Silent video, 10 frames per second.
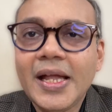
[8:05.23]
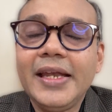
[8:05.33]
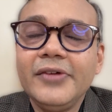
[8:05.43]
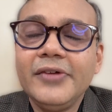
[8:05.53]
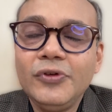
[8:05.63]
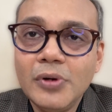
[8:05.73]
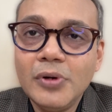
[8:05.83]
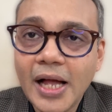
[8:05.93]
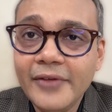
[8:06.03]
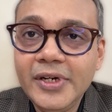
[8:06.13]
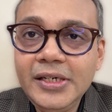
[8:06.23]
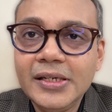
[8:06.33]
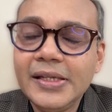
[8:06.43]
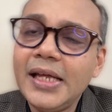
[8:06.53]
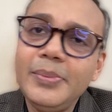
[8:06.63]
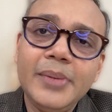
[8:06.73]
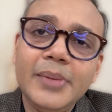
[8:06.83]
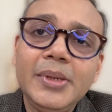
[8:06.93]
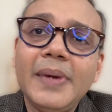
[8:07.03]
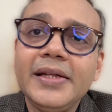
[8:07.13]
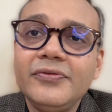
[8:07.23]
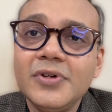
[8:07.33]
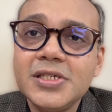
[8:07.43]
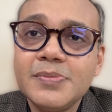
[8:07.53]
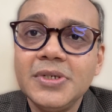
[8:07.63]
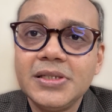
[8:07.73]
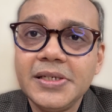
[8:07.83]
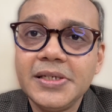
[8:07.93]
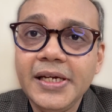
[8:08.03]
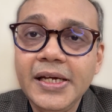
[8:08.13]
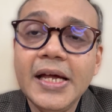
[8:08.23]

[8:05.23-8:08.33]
And if you haven't, then maybe by the first birthday.